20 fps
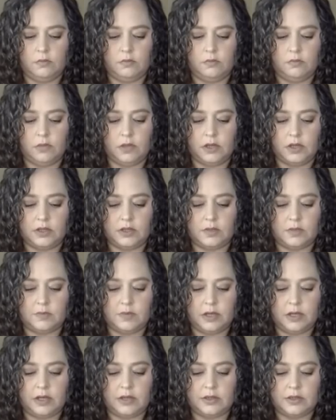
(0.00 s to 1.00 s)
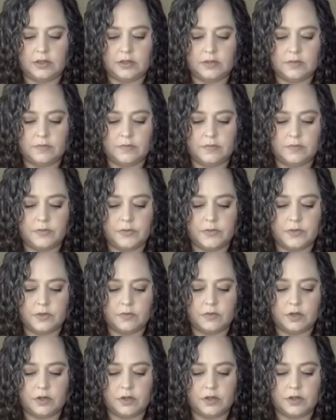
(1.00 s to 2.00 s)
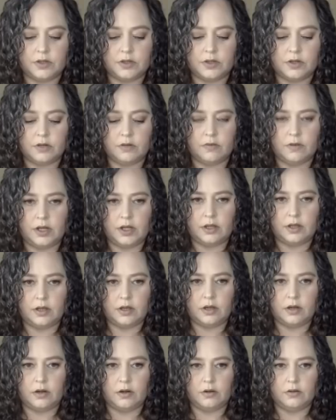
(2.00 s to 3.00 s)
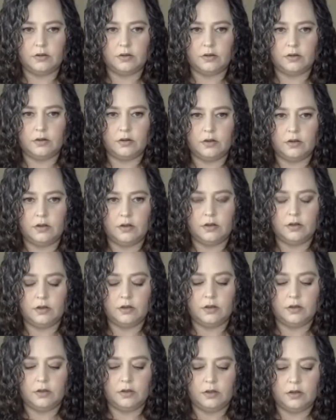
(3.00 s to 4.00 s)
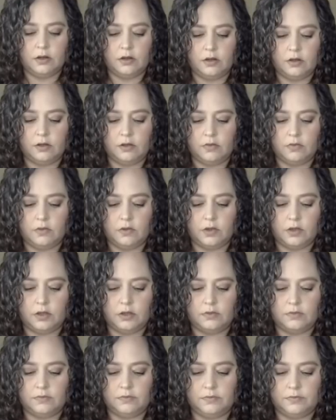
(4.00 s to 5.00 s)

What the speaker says: my space. So we're going to start right there on the 1.